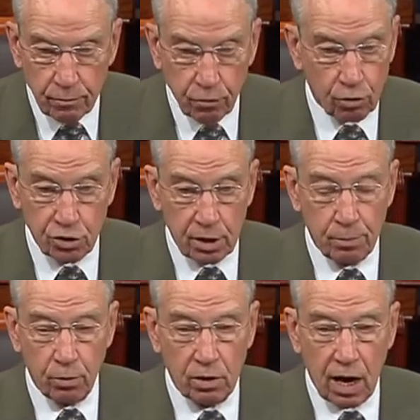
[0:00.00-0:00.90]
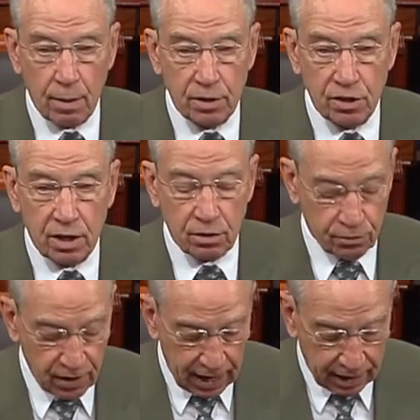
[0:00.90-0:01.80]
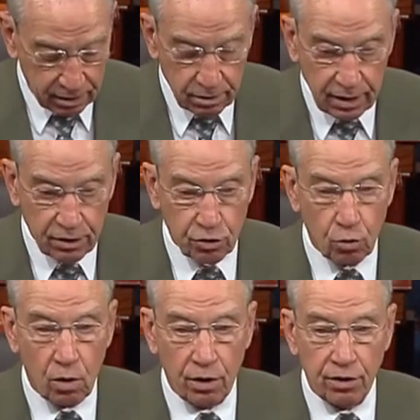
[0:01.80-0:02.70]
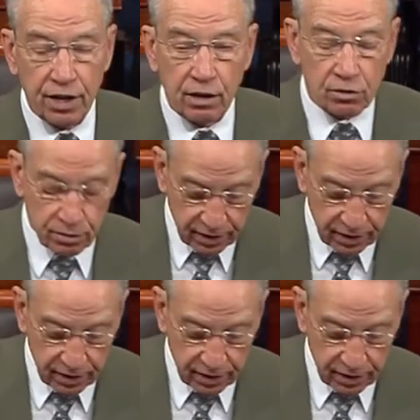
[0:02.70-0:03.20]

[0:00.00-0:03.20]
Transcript: For a simple common sense fact and 200 years of